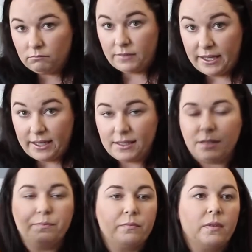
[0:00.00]

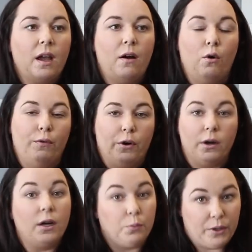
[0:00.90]
this over
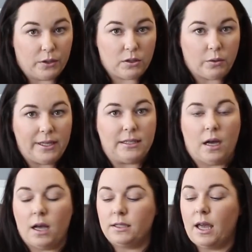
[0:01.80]
a real soy
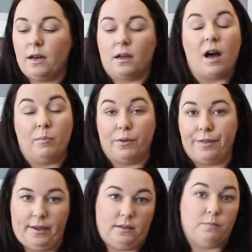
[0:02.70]
sauce, and a couple
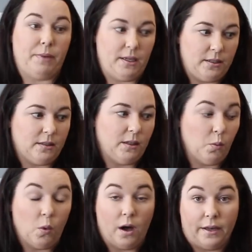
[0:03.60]
things.
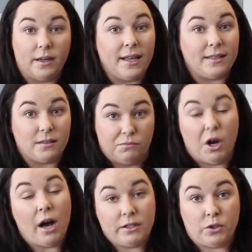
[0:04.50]
Basically, one, it's
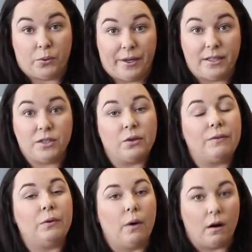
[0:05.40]
not soy, so
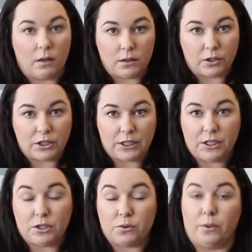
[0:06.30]
if you are allergic
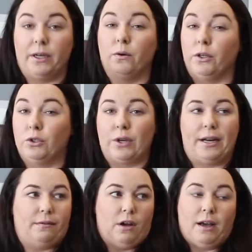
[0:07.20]
to soy or you
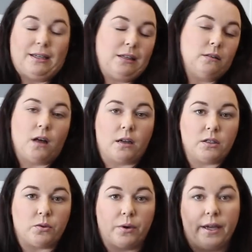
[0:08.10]
try to not eat a lot of
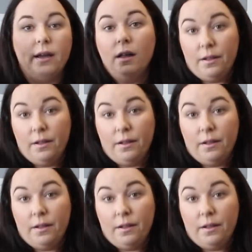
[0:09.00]
soy,